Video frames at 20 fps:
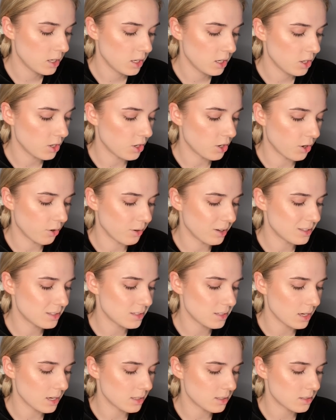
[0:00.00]
You know,
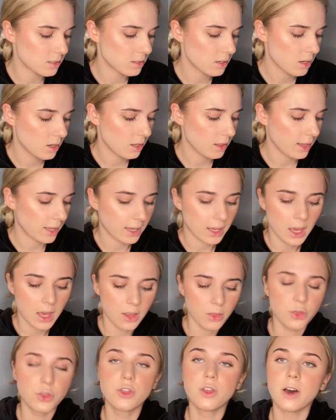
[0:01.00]
it's, it's like
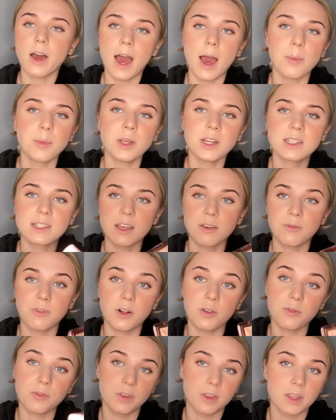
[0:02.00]
the happiness I
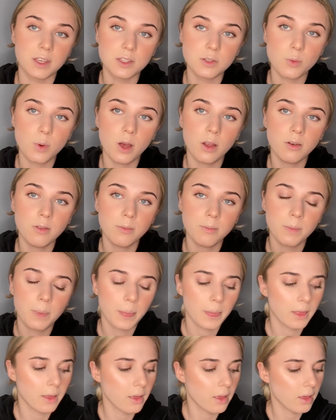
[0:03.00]
felt for this one
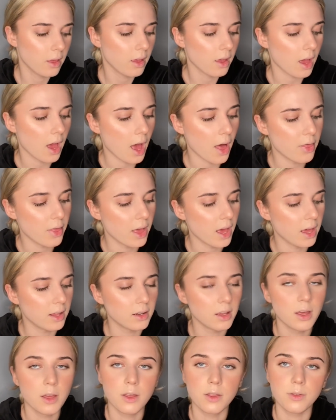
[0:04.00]
and
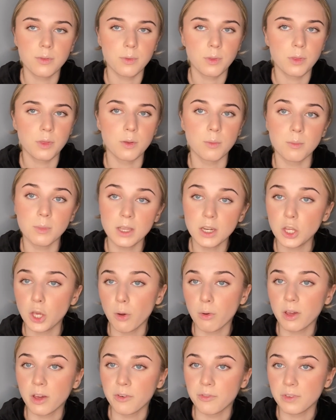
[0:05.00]
then the
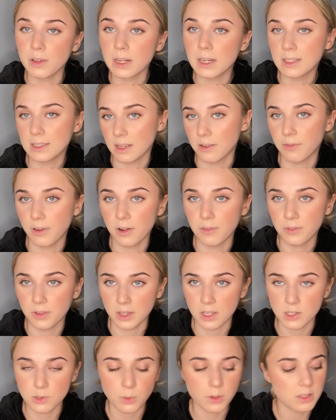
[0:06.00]
mediocre feelings I felt for
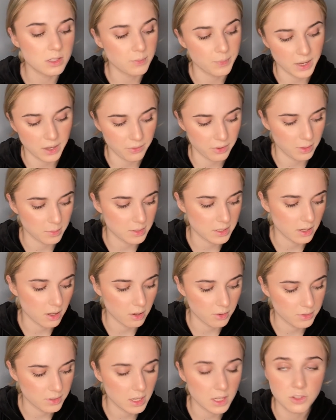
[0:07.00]
this one speak for
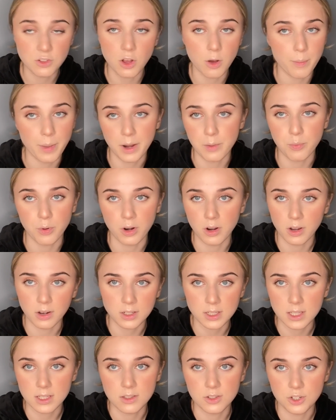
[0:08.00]
themselves. It's not a bad
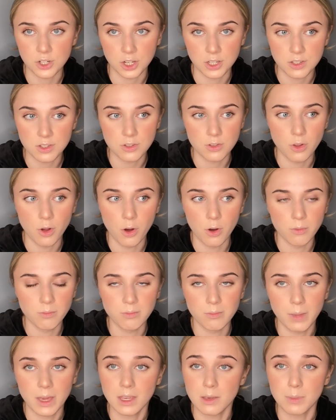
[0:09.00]
product. It's just
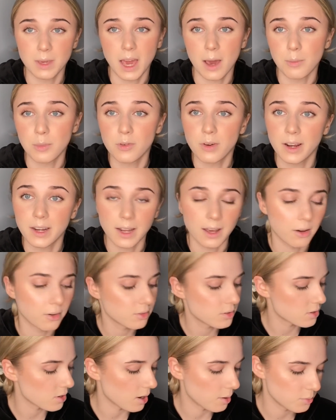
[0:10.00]
not making me happy right now.
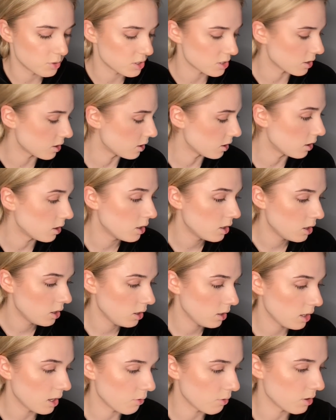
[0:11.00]
So I'm just gonna
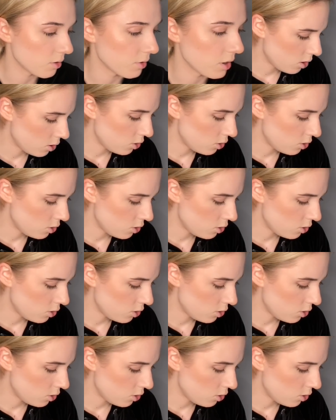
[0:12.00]
get rid of it.